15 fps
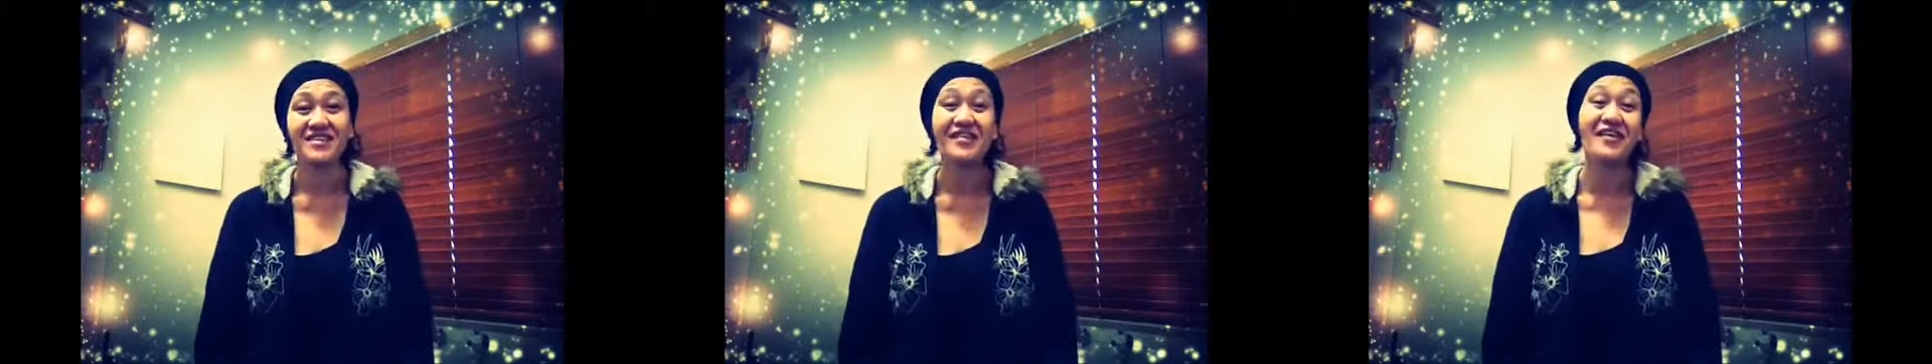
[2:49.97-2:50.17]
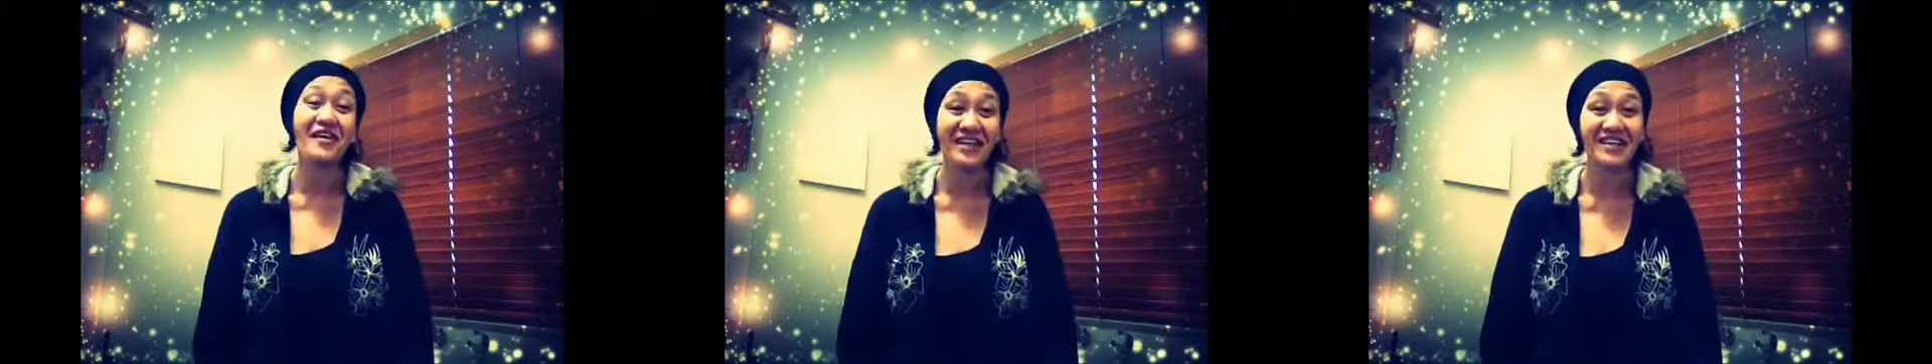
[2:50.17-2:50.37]

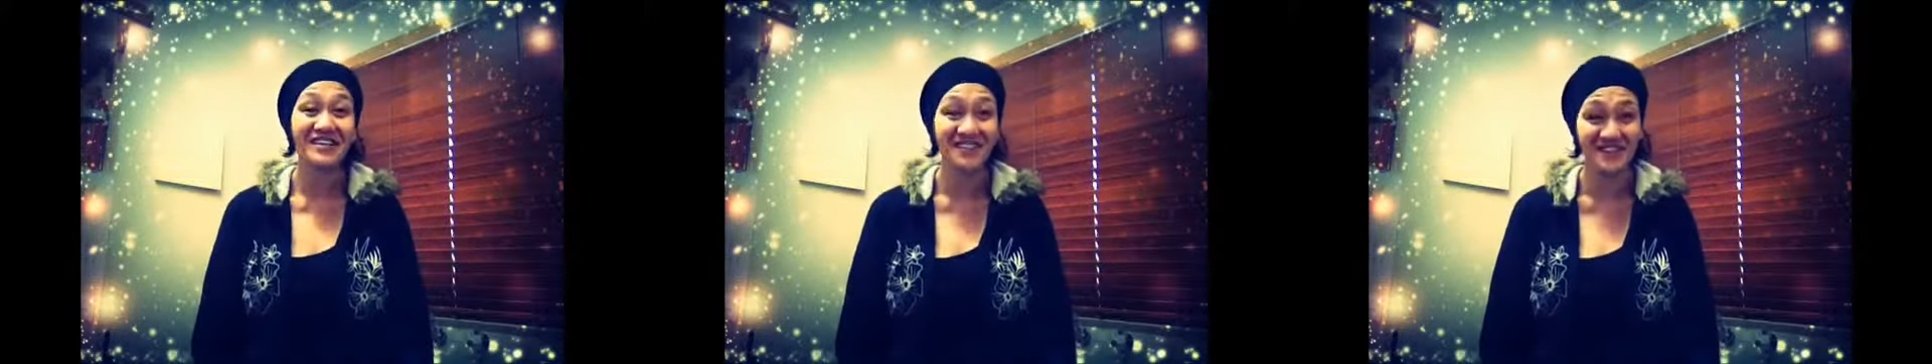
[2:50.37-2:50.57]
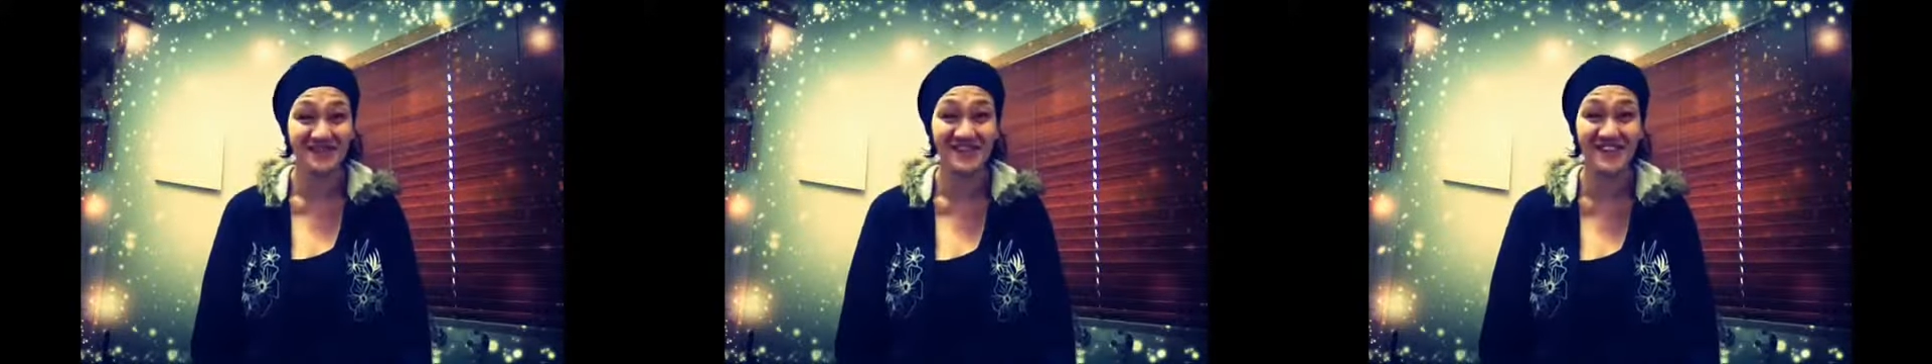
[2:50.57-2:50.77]
I think
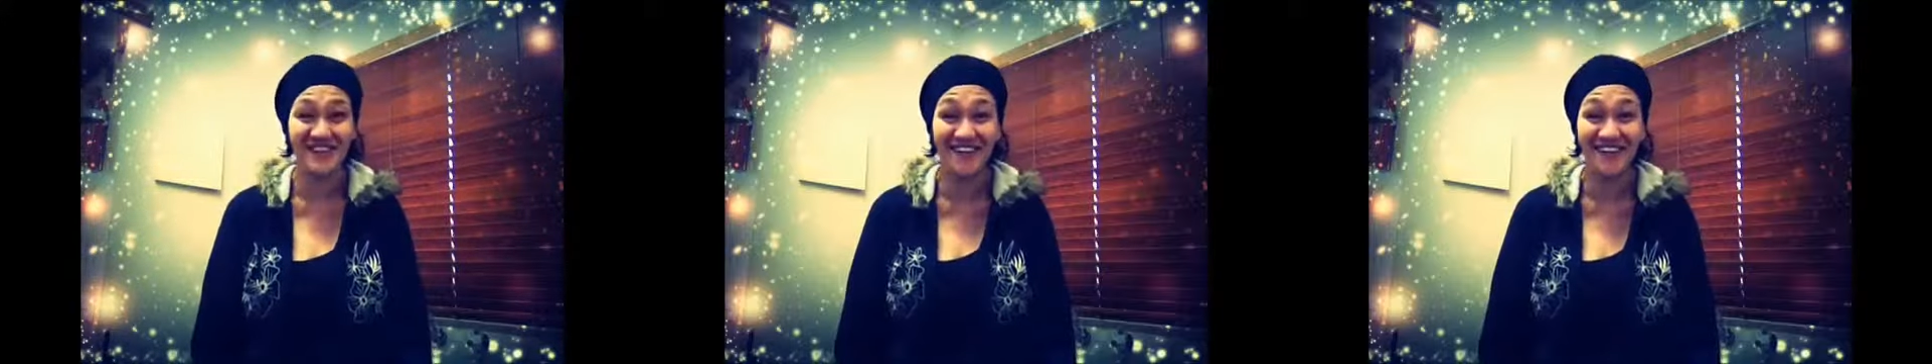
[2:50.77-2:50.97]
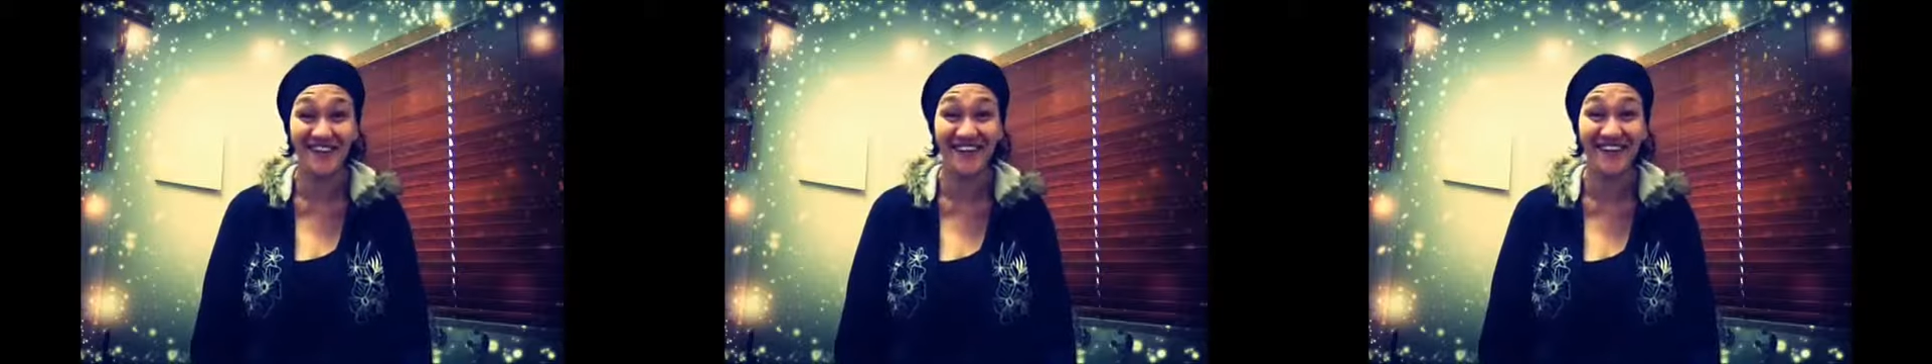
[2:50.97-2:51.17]
it's going to be
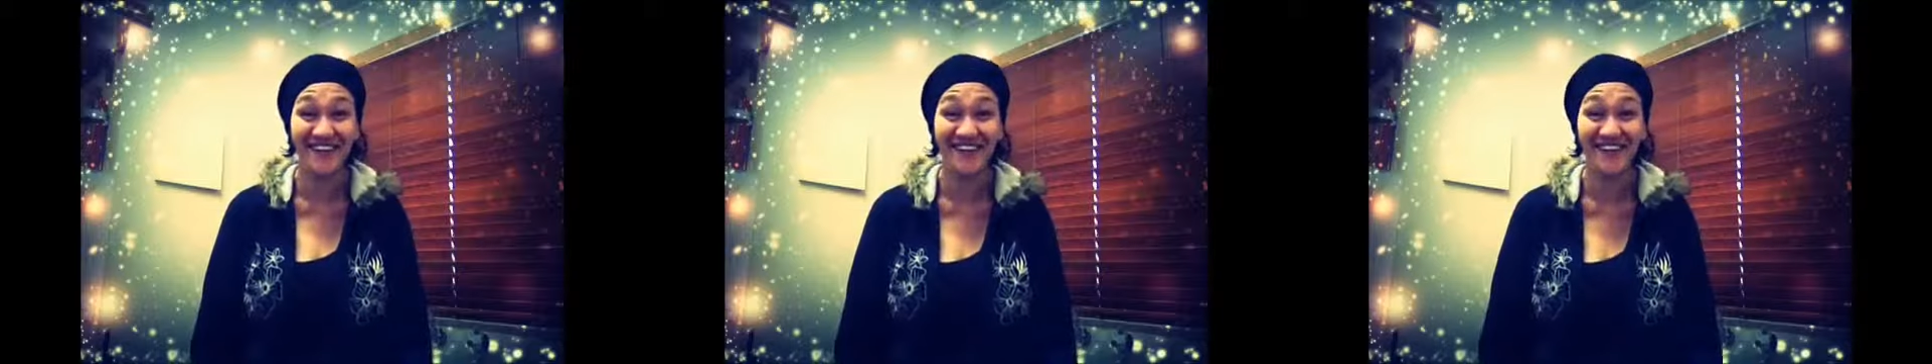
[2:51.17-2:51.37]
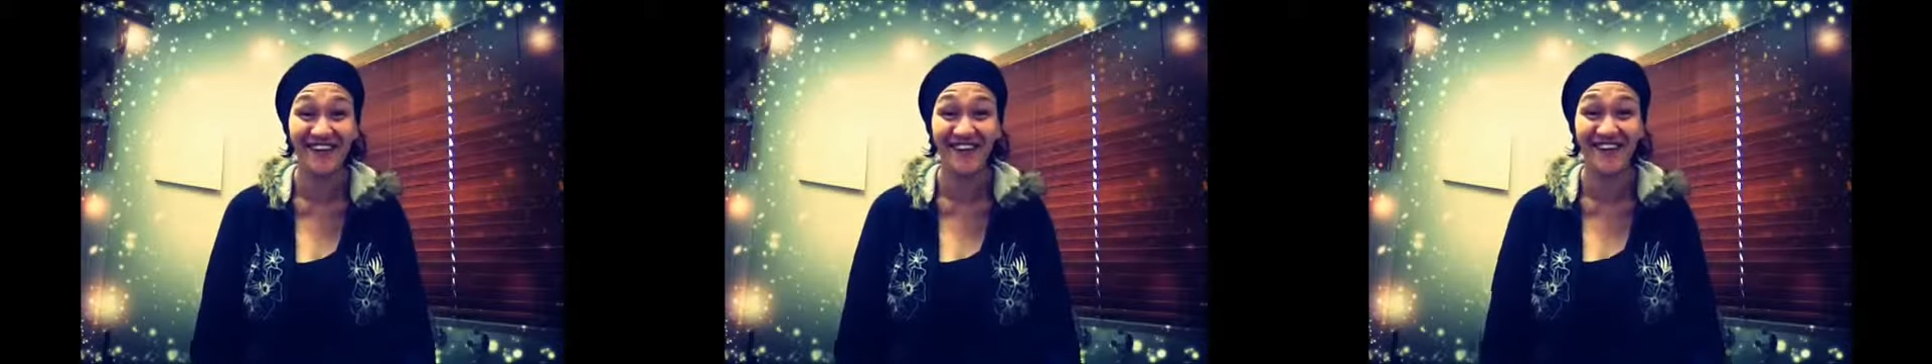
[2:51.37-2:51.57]
really
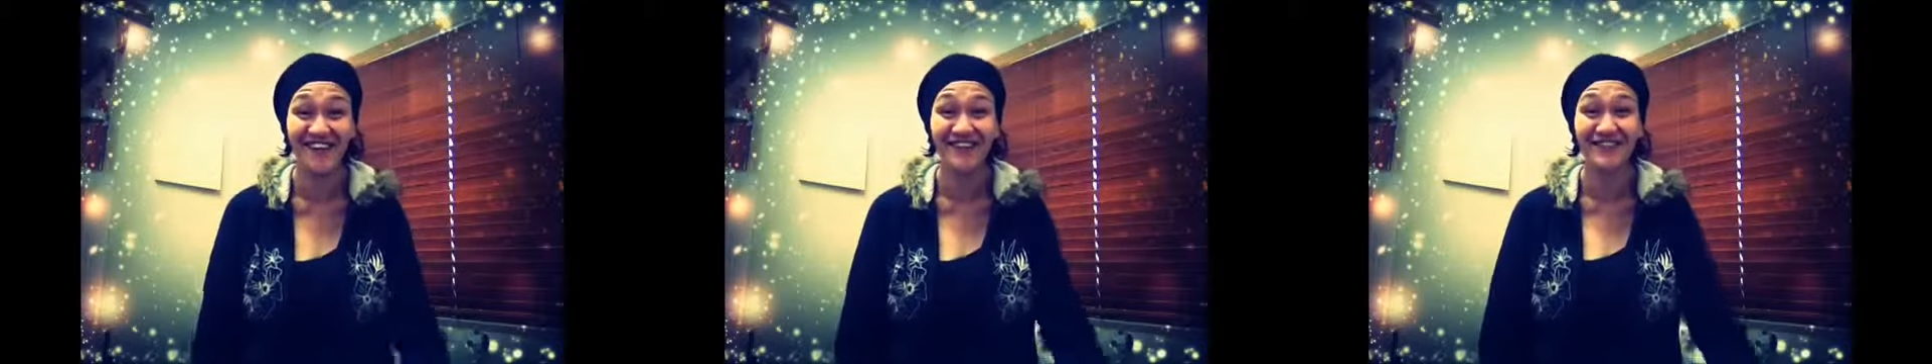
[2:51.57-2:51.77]
cute,